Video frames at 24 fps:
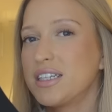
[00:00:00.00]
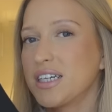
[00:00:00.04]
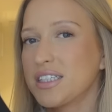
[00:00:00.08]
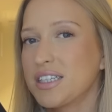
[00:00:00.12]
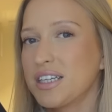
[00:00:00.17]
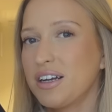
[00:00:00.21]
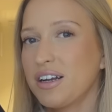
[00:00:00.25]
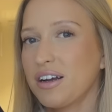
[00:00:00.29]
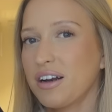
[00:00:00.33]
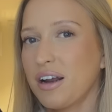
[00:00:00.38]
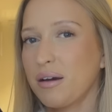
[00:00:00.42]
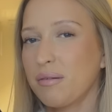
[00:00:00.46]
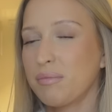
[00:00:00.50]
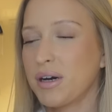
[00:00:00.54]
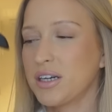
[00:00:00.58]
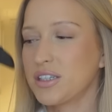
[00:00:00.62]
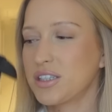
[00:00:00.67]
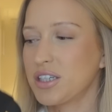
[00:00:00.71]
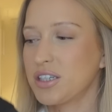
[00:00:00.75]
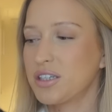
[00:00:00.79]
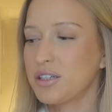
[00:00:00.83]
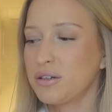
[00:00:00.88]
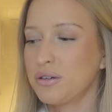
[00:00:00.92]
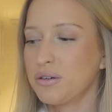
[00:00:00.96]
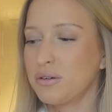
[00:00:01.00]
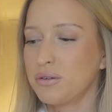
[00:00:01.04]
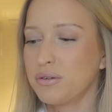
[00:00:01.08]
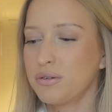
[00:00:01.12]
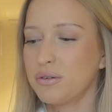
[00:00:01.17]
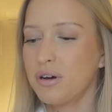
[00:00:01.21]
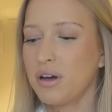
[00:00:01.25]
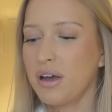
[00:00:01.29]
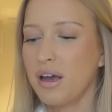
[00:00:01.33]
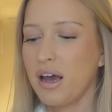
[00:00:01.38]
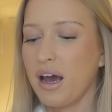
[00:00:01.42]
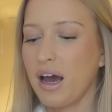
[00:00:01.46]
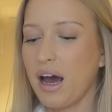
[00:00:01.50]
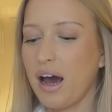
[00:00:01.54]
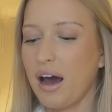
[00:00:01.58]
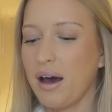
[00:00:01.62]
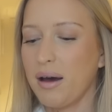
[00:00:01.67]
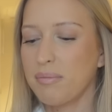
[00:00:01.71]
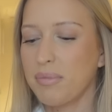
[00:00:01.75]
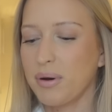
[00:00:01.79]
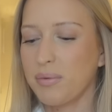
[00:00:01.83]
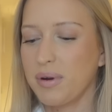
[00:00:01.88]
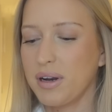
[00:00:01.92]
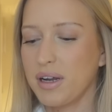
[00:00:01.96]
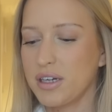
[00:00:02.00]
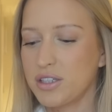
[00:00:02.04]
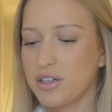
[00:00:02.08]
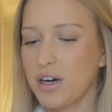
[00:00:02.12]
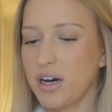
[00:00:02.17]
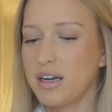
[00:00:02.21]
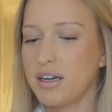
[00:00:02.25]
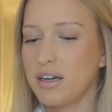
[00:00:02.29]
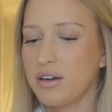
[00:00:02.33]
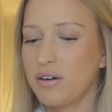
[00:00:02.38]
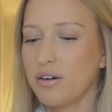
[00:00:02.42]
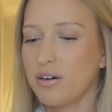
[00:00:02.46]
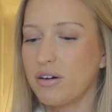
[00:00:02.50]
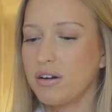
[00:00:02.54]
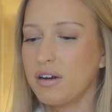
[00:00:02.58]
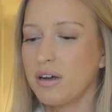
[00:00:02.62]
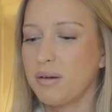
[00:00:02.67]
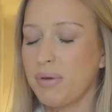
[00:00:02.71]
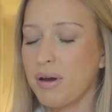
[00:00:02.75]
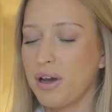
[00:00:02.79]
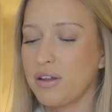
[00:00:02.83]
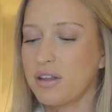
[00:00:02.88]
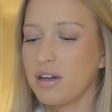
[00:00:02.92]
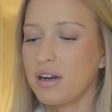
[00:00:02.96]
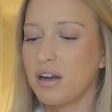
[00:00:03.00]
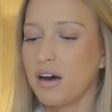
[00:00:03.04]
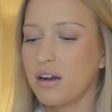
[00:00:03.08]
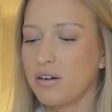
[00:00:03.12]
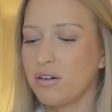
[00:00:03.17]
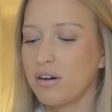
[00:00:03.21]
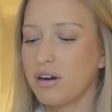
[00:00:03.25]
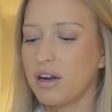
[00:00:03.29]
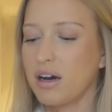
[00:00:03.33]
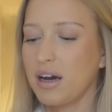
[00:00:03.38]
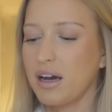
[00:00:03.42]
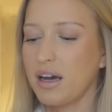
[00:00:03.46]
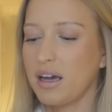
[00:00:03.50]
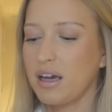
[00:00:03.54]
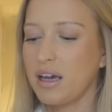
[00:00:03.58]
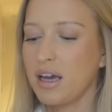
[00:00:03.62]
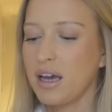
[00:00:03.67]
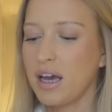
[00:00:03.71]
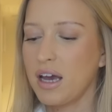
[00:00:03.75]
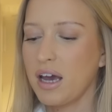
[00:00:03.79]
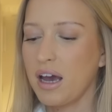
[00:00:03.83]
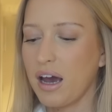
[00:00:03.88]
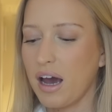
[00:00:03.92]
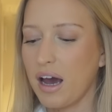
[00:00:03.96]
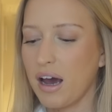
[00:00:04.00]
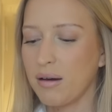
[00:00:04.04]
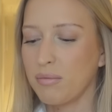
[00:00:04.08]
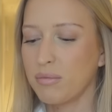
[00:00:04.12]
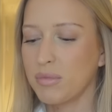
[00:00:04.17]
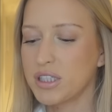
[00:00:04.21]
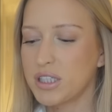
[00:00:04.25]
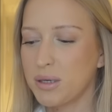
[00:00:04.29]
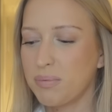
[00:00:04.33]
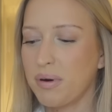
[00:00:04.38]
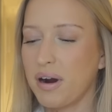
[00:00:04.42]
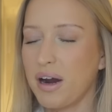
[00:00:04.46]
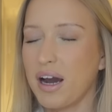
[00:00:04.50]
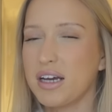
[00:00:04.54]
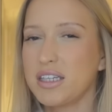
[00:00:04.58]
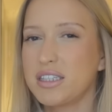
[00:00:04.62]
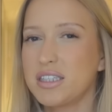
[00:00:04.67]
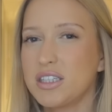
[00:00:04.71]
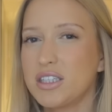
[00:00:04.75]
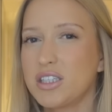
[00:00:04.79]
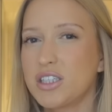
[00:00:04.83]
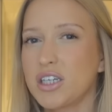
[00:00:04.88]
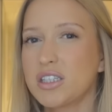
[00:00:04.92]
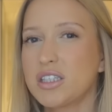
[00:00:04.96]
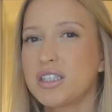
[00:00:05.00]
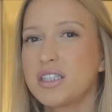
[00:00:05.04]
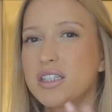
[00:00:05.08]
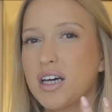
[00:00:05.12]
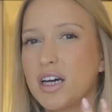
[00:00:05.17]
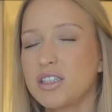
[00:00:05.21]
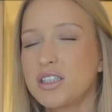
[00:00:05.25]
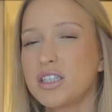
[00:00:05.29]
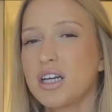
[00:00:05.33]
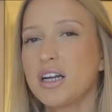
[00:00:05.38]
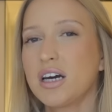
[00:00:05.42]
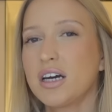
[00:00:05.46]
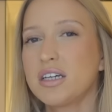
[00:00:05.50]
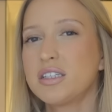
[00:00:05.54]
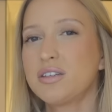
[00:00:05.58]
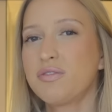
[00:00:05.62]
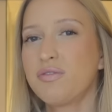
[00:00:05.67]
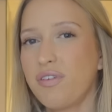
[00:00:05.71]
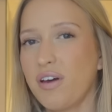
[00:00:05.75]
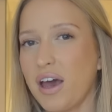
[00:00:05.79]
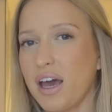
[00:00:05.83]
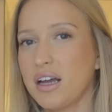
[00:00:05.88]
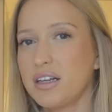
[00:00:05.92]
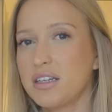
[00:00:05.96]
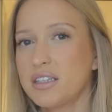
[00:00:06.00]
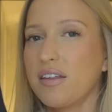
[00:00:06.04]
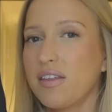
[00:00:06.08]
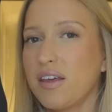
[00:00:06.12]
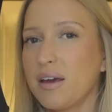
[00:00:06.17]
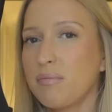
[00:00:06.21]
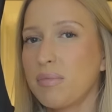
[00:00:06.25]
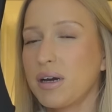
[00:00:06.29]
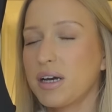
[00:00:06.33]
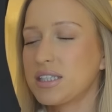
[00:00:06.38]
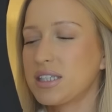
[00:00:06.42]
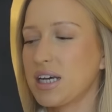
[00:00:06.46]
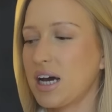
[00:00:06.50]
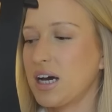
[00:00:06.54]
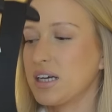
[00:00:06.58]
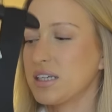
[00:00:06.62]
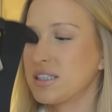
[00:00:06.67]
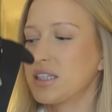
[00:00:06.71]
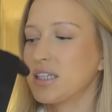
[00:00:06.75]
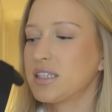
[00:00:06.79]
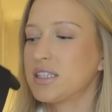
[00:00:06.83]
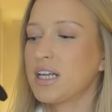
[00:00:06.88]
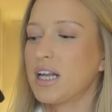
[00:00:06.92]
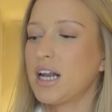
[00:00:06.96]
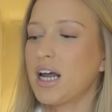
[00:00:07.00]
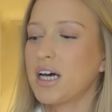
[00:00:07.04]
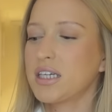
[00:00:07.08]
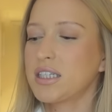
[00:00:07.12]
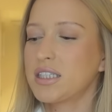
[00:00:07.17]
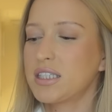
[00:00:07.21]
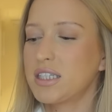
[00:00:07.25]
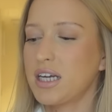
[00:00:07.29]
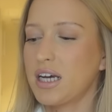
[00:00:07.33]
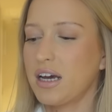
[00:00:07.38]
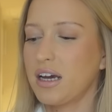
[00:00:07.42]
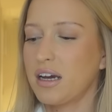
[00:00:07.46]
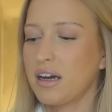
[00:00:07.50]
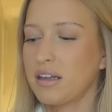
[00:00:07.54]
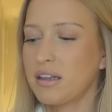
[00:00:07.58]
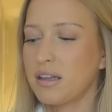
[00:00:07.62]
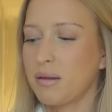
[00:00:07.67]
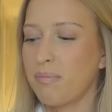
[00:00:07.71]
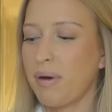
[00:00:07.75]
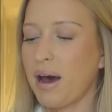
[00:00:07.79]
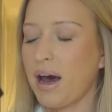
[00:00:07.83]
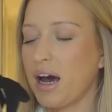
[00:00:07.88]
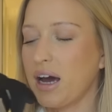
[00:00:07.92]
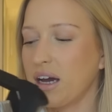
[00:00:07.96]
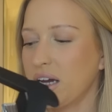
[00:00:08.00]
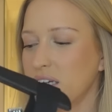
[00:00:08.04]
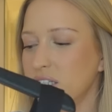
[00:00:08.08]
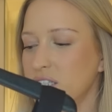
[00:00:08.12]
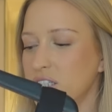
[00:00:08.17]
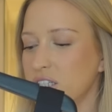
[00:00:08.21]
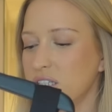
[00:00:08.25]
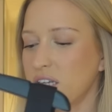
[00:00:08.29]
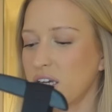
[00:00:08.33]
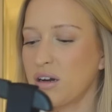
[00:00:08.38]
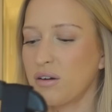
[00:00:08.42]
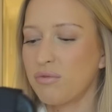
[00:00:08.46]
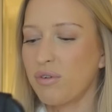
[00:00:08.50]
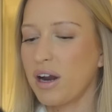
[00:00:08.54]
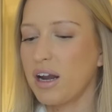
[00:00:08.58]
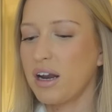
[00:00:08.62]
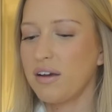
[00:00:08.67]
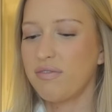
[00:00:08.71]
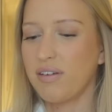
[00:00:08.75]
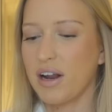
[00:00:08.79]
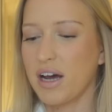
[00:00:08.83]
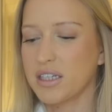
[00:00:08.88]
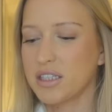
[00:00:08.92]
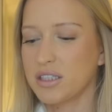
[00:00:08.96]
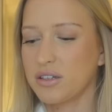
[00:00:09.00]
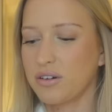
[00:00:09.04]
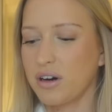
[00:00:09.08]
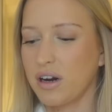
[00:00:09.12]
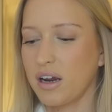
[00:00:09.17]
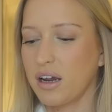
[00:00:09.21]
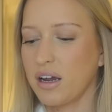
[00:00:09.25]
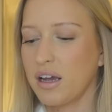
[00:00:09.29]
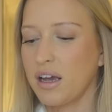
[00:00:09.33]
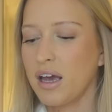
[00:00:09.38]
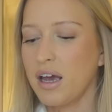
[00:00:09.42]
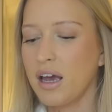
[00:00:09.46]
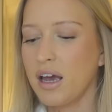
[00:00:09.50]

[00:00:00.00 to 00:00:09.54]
doesn't look like much at all, but when I tried it on, both Alana and I were surprised. It's just such a nice fit. I think because it has this elastic at the back, it's just like a really flattering,